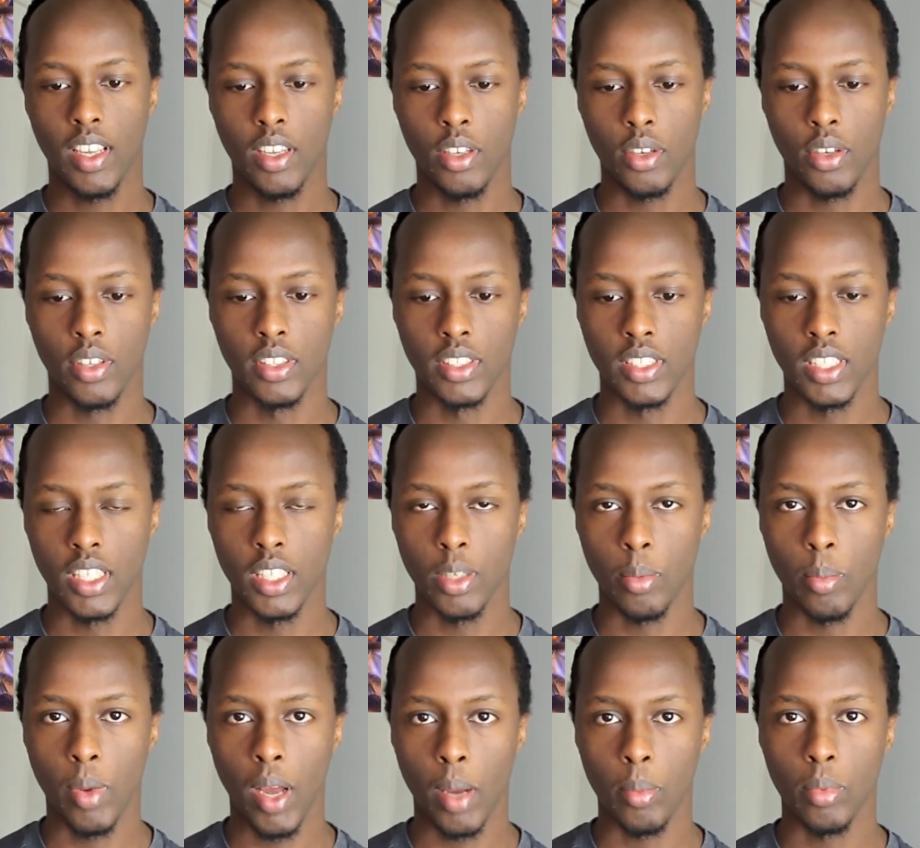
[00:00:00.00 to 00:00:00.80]
You can see
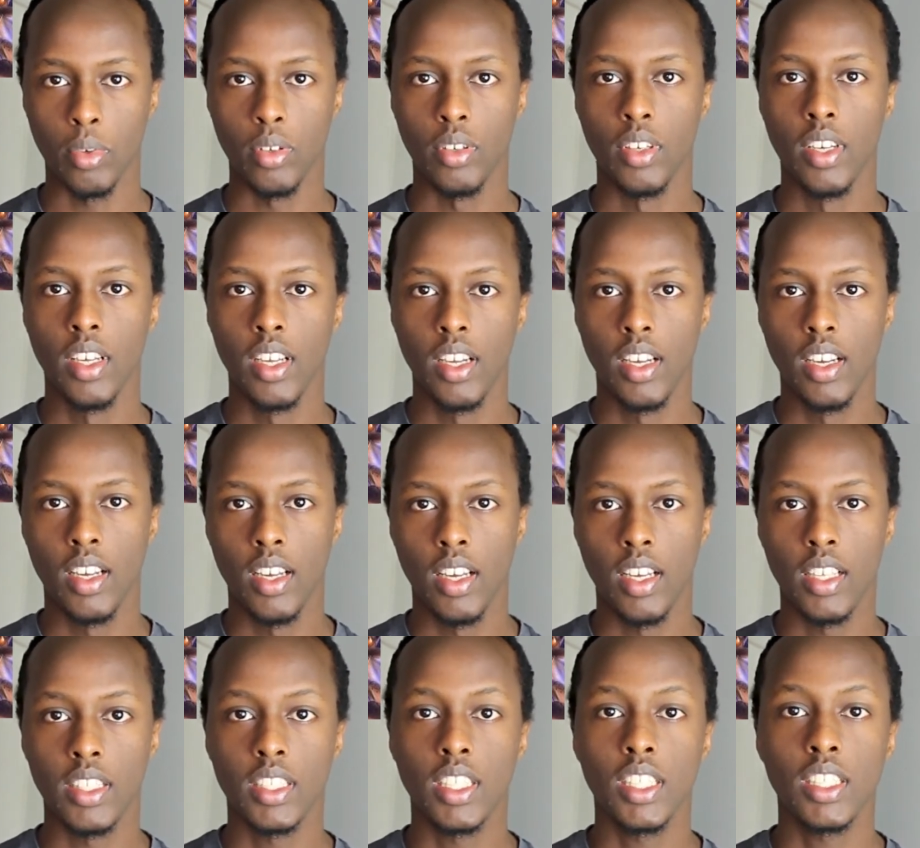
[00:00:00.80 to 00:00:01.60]
in the Bible.
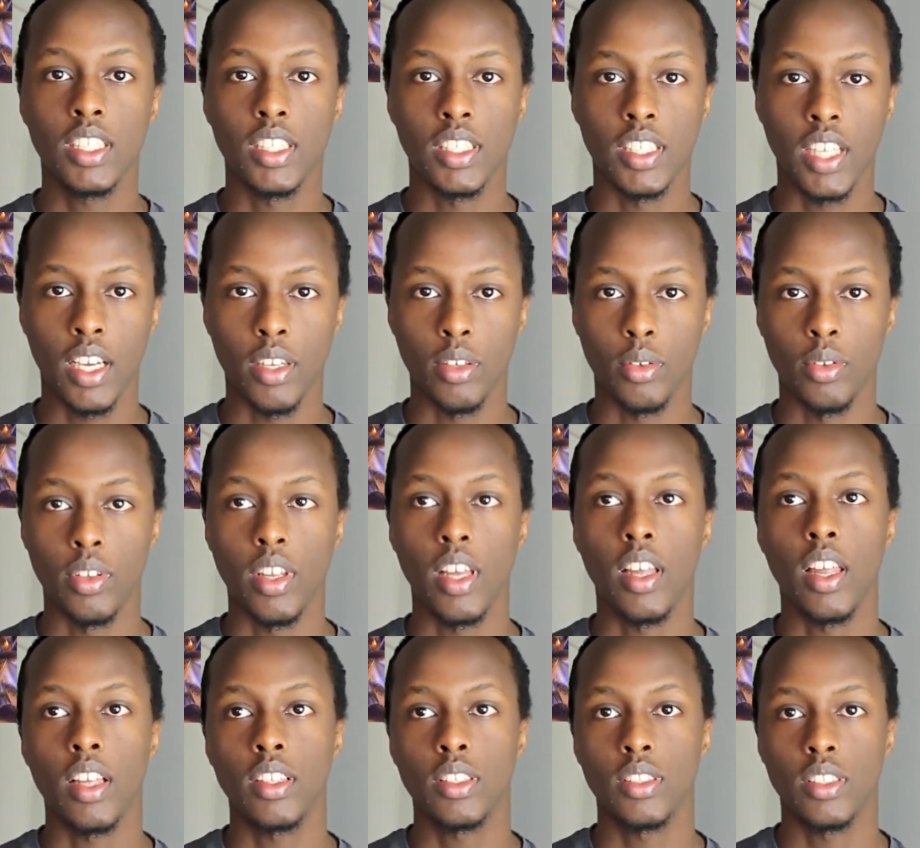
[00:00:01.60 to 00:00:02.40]
It's just a shadow.
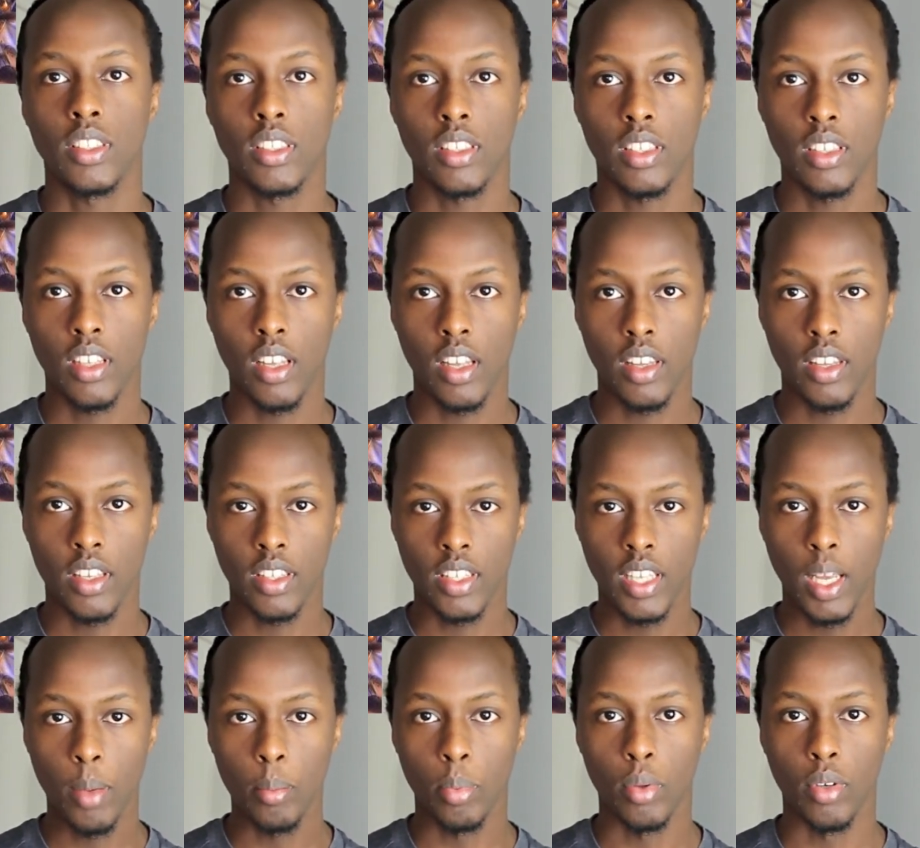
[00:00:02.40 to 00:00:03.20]
That's the
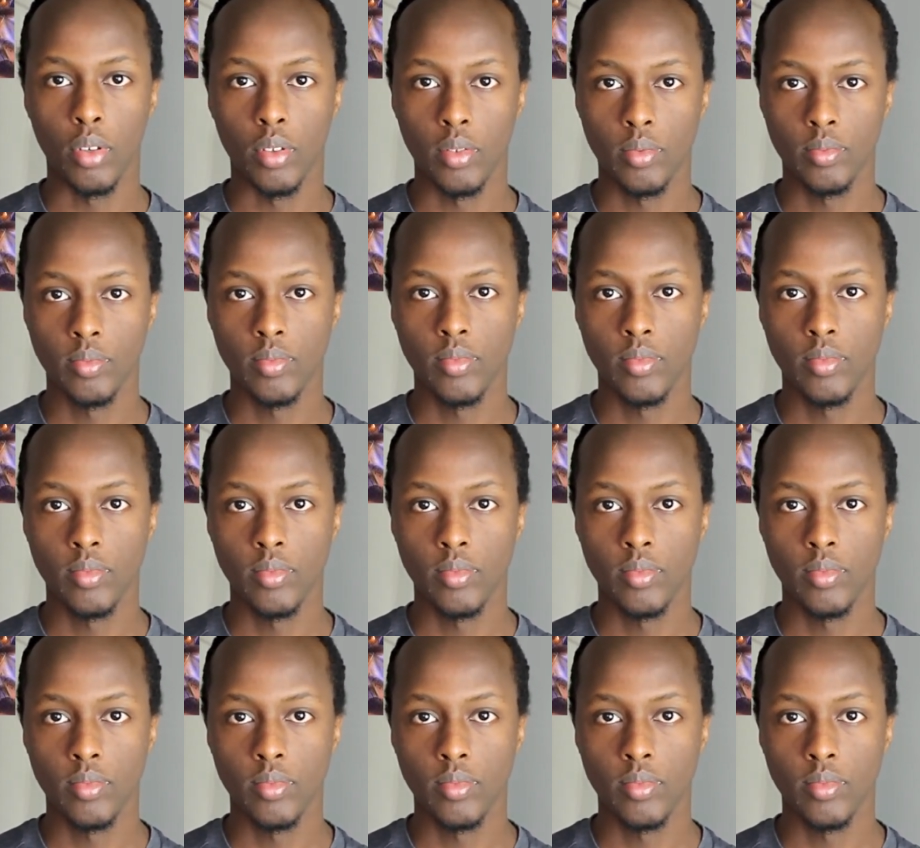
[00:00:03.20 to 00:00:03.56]
temple.